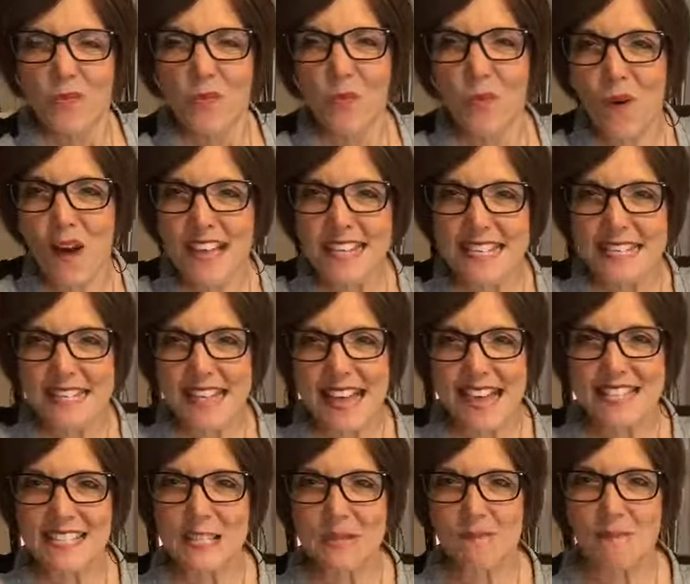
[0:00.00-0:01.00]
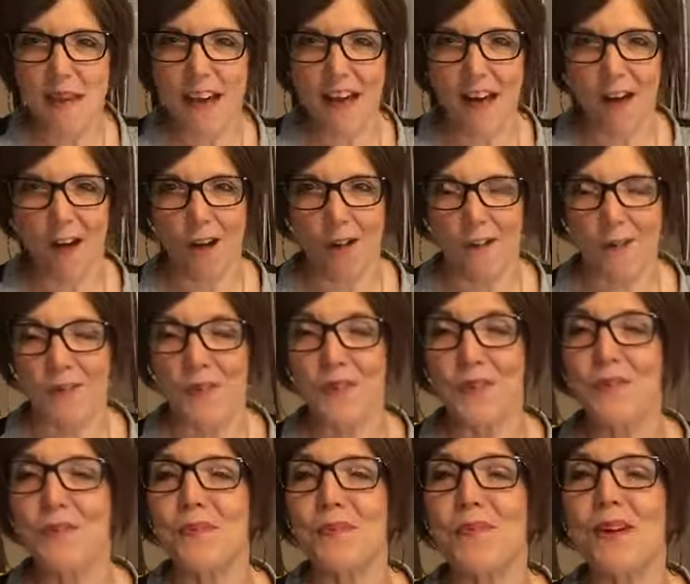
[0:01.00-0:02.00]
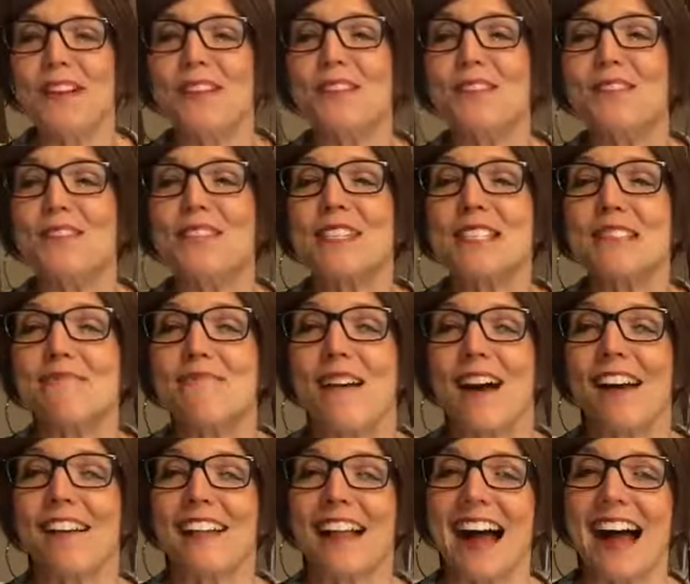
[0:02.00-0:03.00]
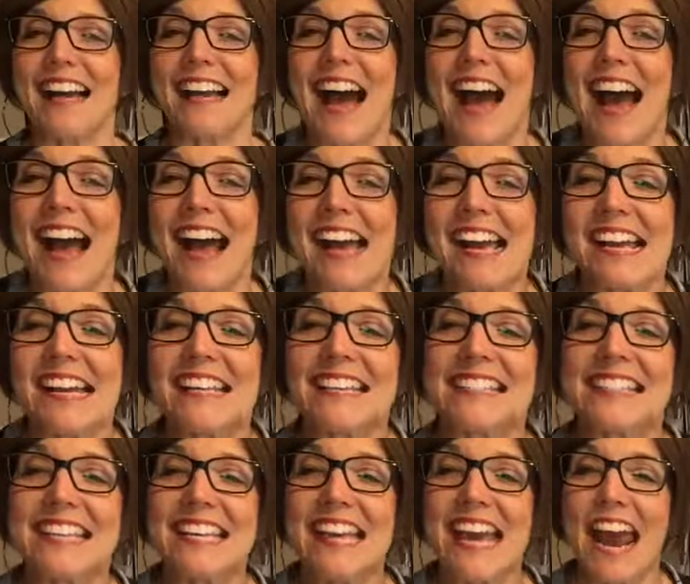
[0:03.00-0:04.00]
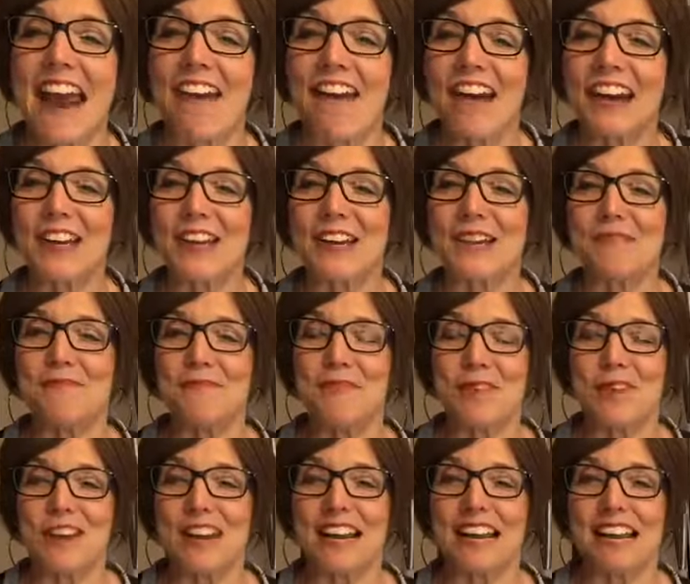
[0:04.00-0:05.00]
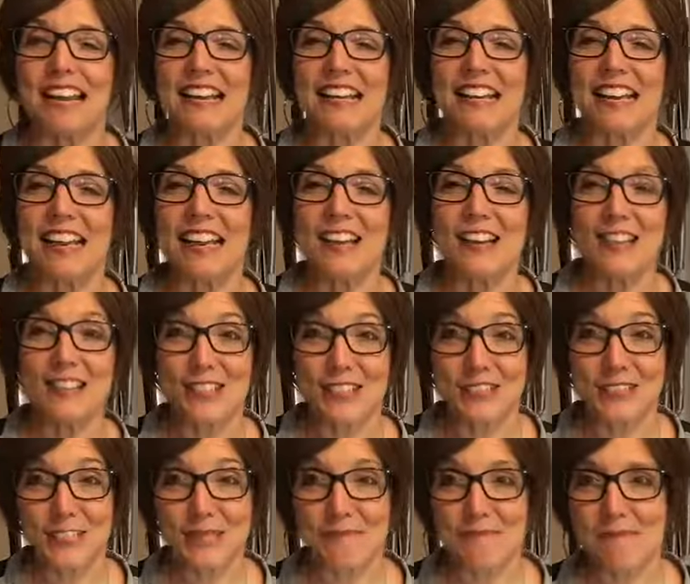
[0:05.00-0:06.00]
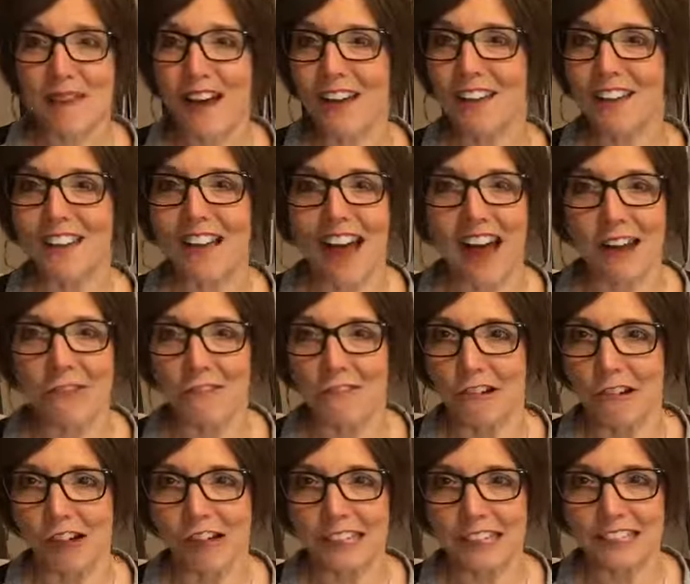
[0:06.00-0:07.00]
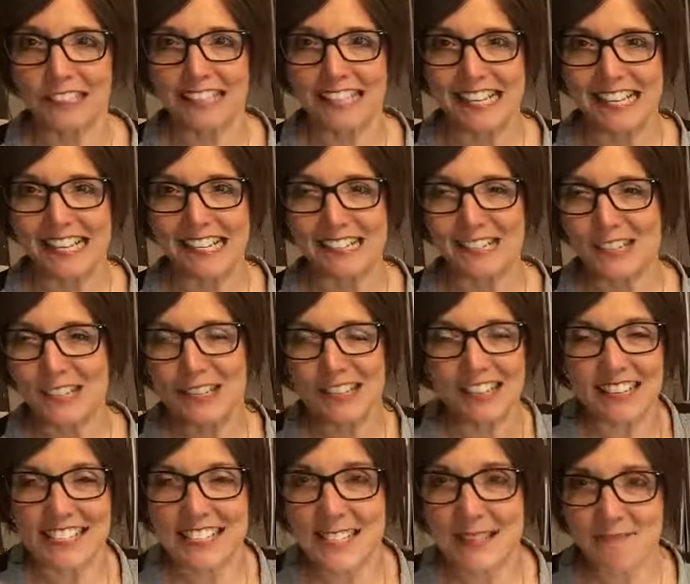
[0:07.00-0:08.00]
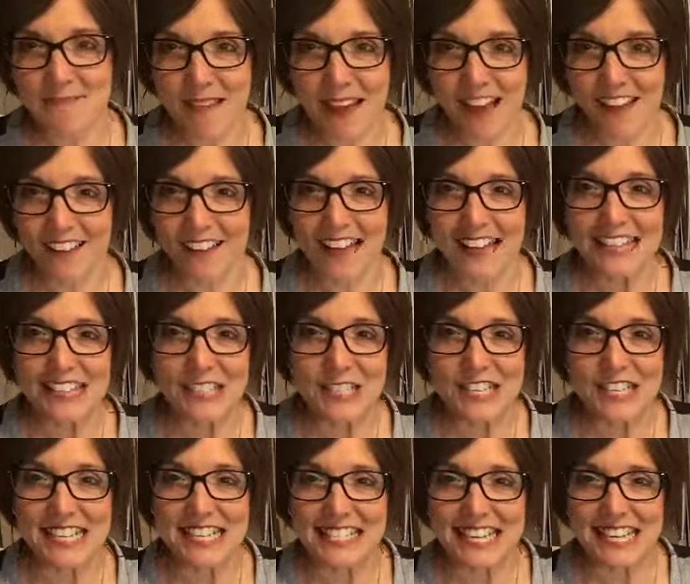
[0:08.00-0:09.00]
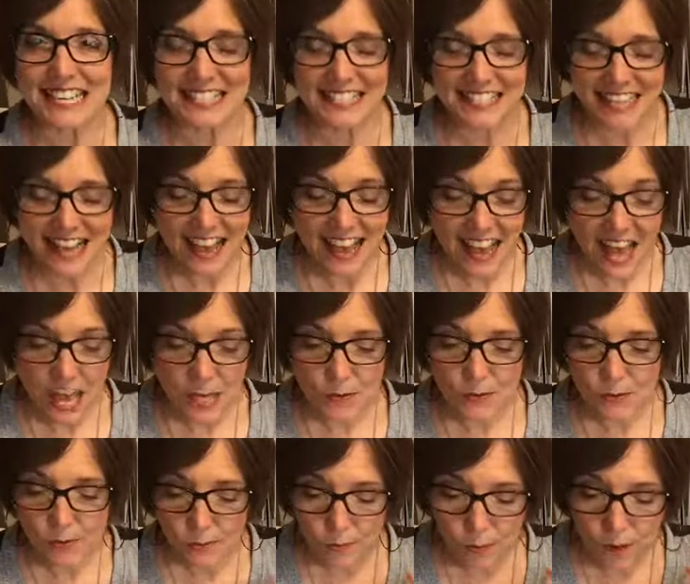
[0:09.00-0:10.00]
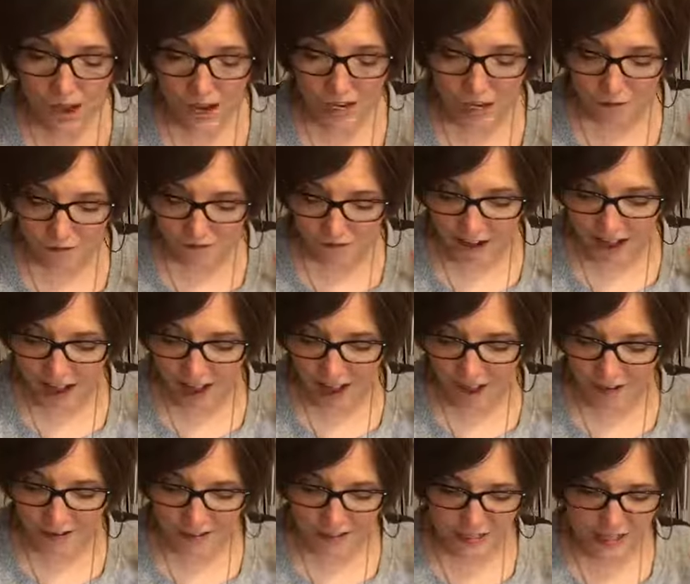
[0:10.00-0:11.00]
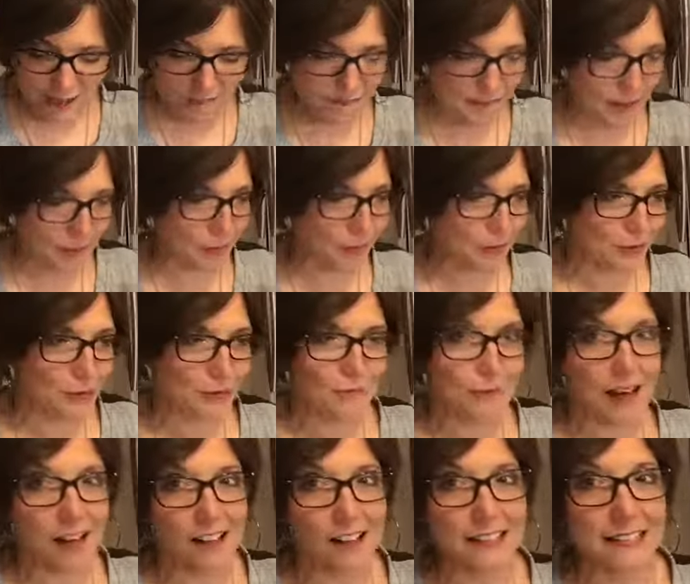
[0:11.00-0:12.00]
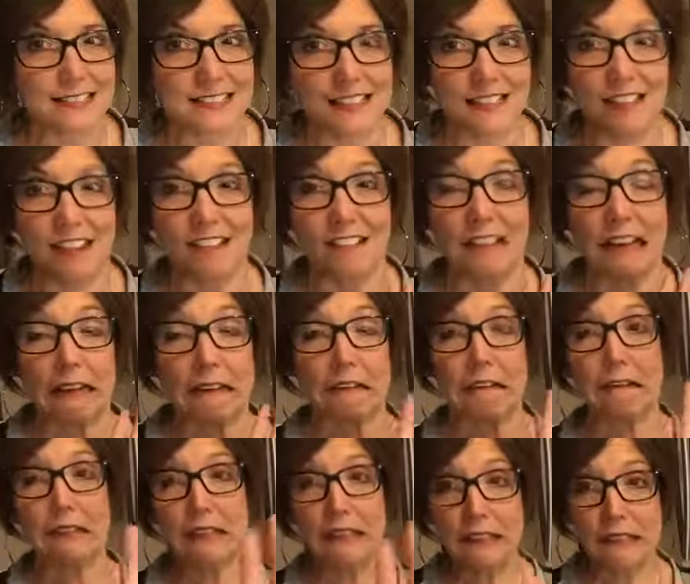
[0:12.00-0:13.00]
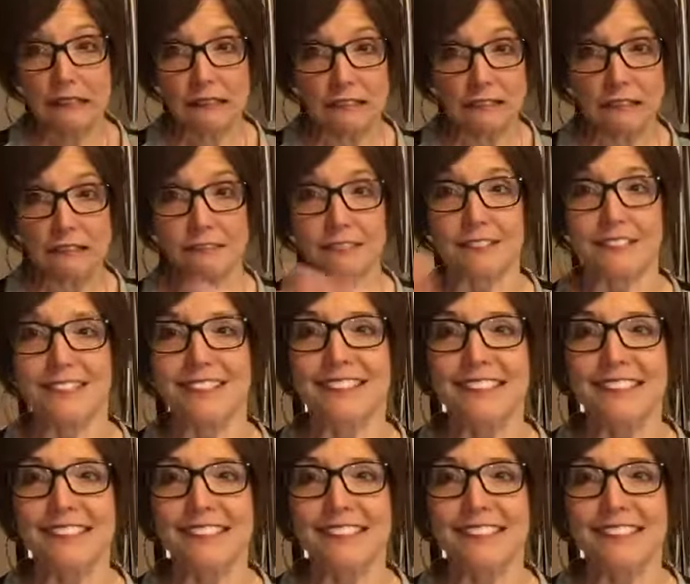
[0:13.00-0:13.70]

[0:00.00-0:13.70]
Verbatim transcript: What's that smell? What do you smell like? Hi, Sierra, good morning. Do you smell like royalty? Do you smell like Jesus? As we walk around, some people smell us and they're like, oh,